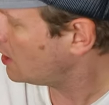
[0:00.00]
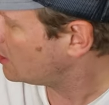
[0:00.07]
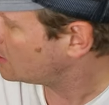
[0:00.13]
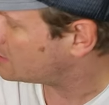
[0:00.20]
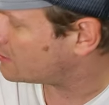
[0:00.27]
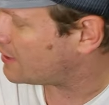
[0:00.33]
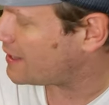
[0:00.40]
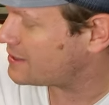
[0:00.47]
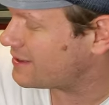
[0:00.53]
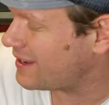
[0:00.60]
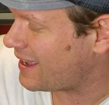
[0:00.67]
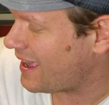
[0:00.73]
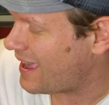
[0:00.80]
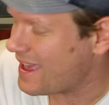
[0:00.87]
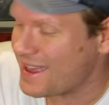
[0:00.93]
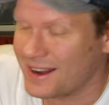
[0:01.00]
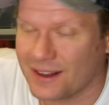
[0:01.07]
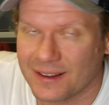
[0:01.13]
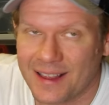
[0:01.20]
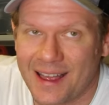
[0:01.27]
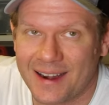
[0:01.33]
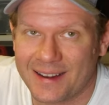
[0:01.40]
So that's going to add a
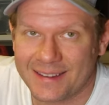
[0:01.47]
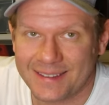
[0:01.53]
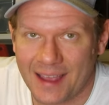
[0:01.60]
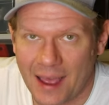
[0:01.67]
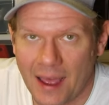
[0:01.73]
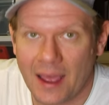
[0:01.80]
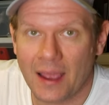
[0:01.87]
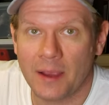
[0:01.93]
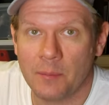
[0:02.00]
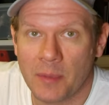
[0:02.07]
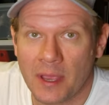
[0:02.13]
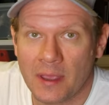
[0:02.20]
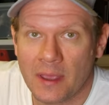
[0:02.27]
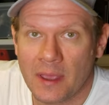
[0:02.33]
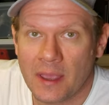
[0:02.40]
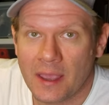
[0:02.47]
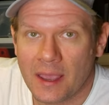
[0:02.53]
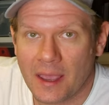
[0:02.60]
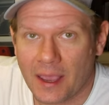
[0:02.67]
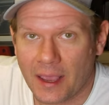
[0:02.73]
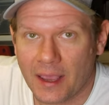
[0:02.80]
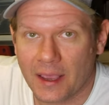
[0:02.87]
lot of time
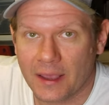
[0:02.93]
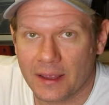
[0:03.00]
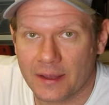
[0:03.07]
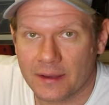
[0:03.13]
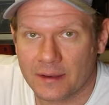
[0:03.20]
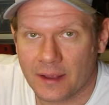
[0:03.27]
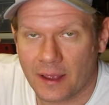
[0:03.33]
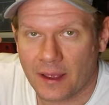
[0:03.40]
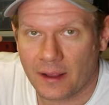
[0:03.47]
and uh, a